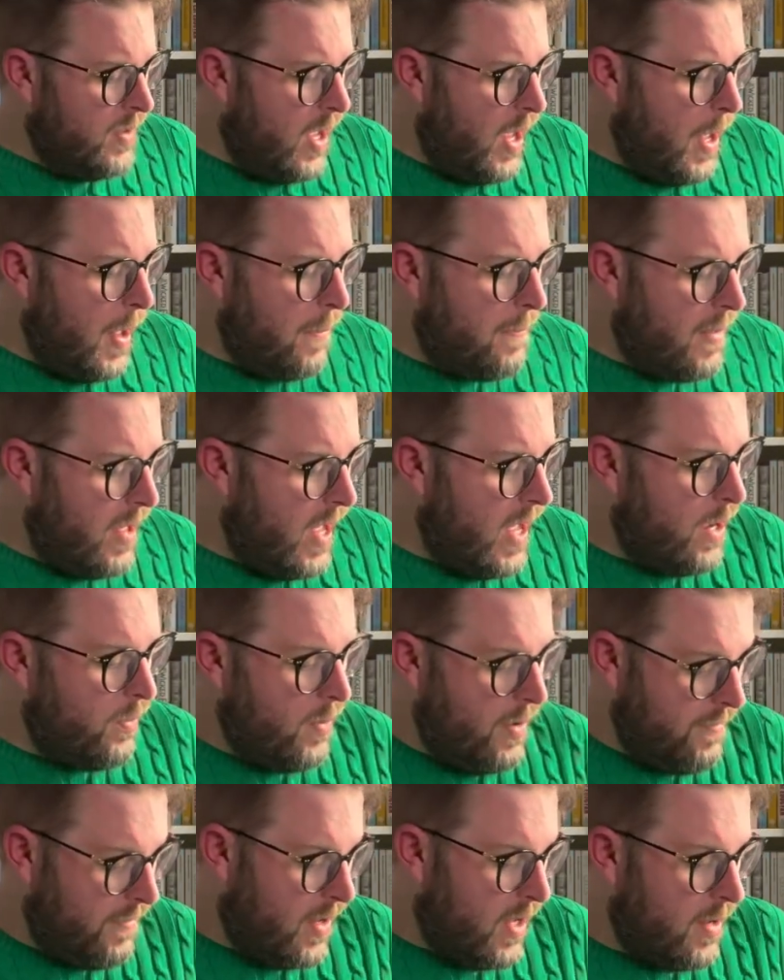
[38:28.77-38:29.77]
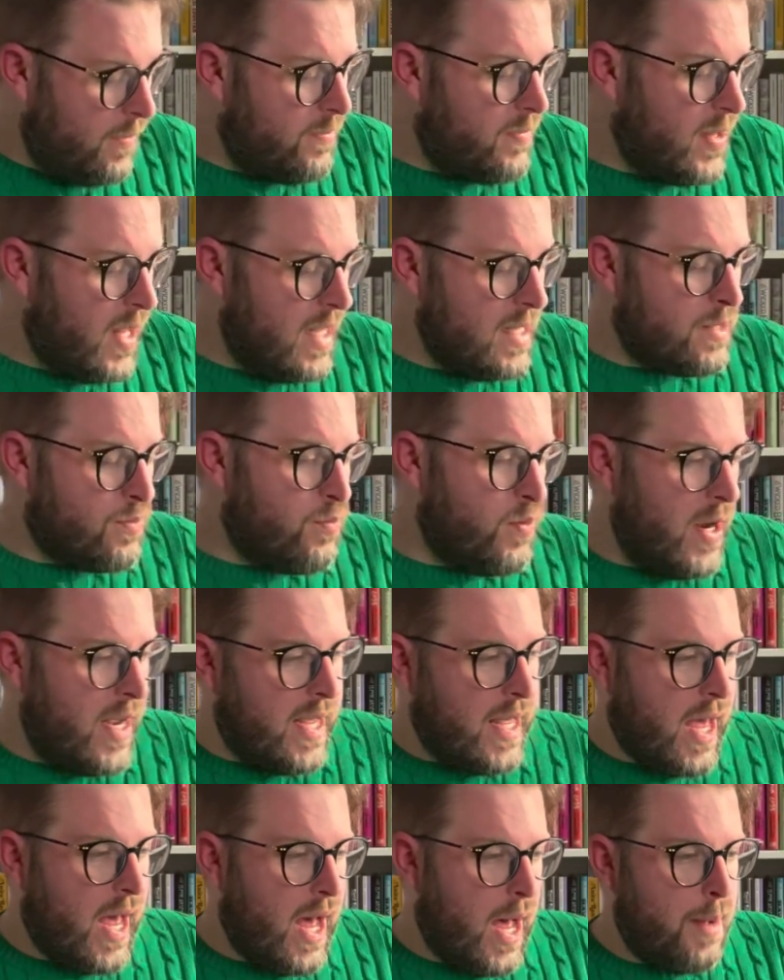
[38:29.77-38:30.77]
However, let's
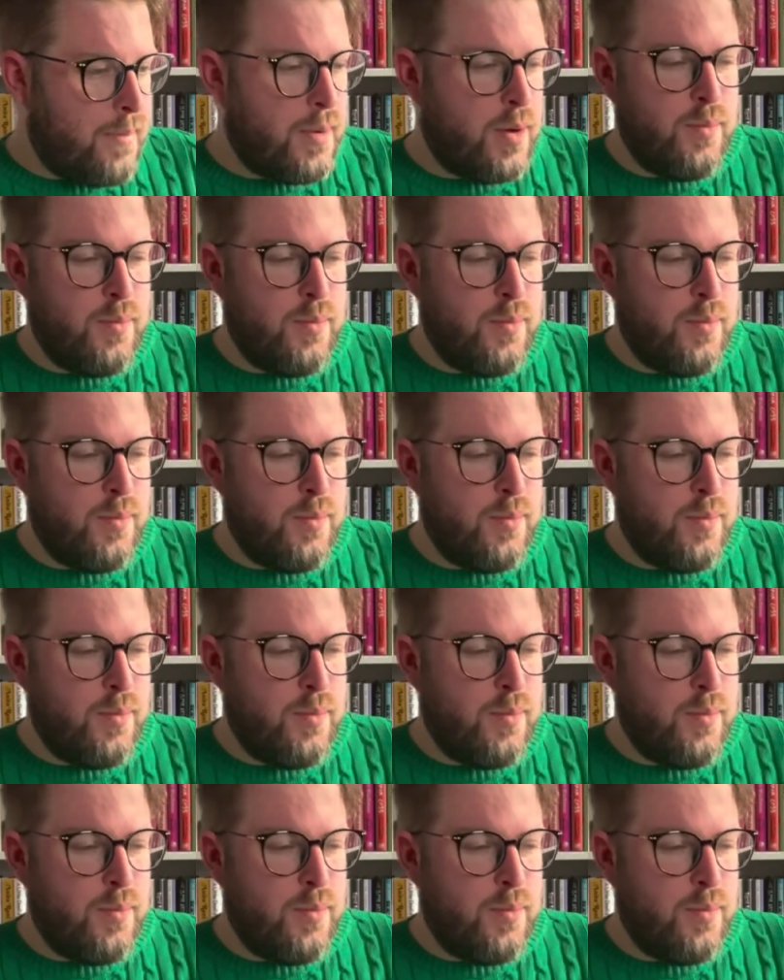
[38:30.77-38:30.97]
recap,